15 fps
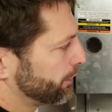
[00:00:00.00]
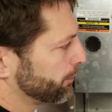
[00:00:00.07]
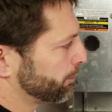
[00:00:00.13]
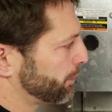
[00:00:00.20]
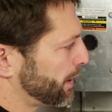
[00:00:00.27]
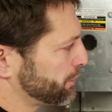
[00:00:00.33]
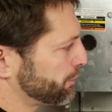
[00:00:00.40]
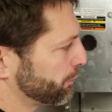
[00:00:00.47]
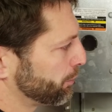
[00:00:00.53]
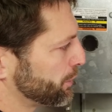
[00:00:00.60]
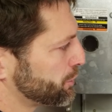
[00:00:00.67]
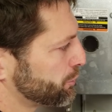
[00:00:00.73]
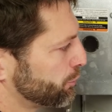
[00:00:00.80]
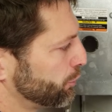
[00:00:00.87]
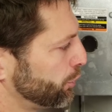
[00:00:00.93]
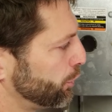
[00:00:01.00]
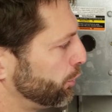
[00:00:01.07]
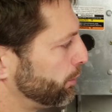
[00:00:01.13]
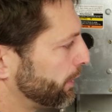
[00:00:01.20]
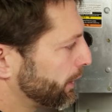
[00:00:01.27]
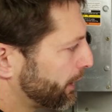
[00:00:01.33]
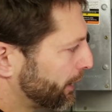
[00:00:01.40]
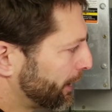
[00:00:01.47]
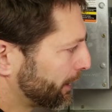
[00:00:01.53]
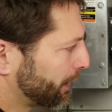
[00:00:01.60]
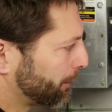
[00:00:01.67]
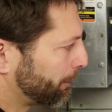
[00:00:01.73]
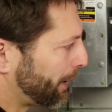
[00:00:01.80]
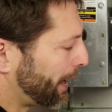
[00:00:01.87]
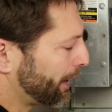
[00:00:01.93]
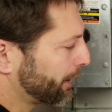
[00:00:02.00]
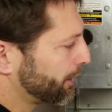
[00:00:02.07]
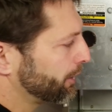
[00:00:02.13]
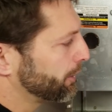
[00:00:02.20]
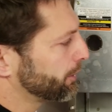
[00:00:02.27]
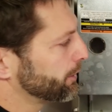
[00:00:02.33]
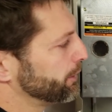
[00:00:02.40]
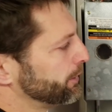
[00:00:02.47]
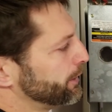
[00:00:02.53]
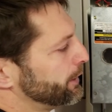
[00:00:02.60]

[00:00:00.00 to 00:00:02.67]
pressure switch tube connecting back here.